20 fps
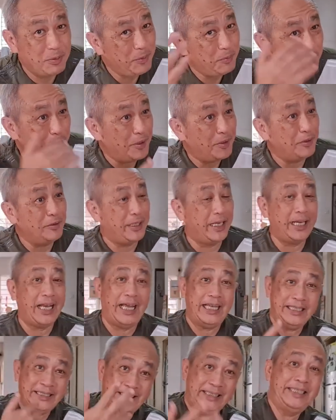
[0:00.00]
people, that
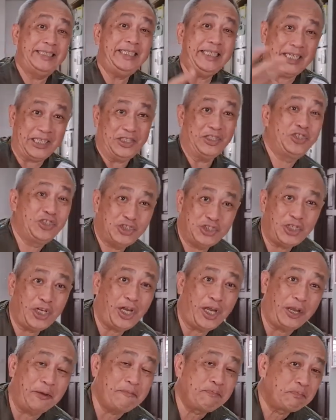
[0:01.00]
I see and
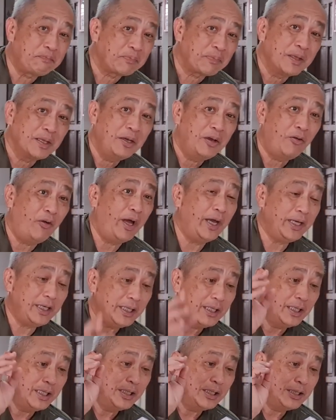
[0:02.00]
share, right?
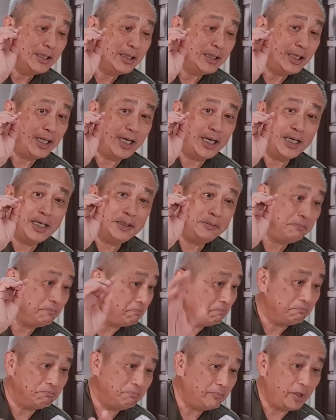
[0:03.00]

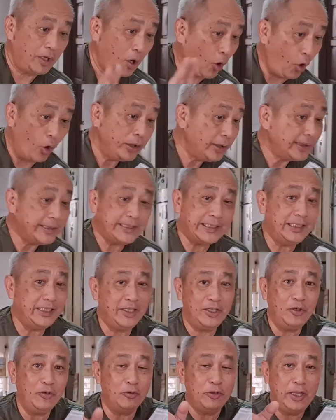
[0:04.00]
Honestly,
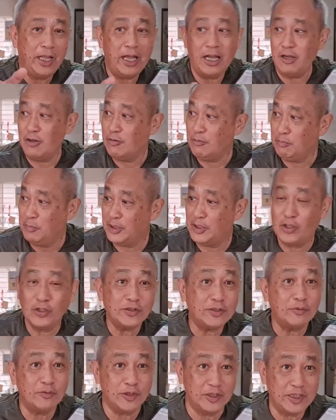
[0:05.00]
you know, now
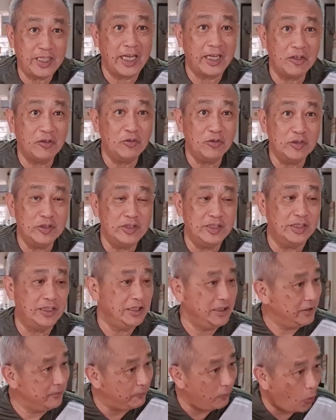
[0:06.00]
because of the technology,
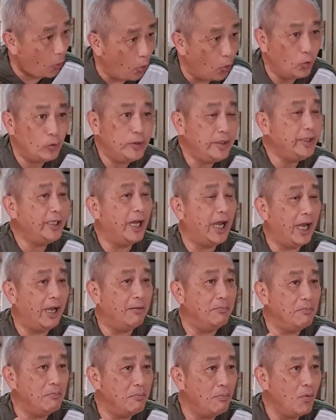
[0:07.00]
if only
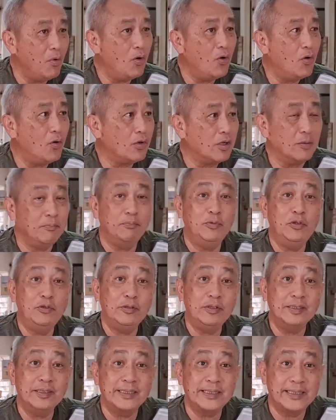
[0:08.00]
I'm more
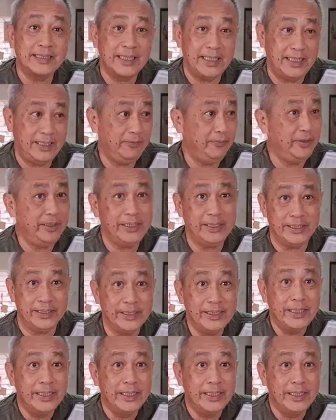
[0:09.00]
computer savvy,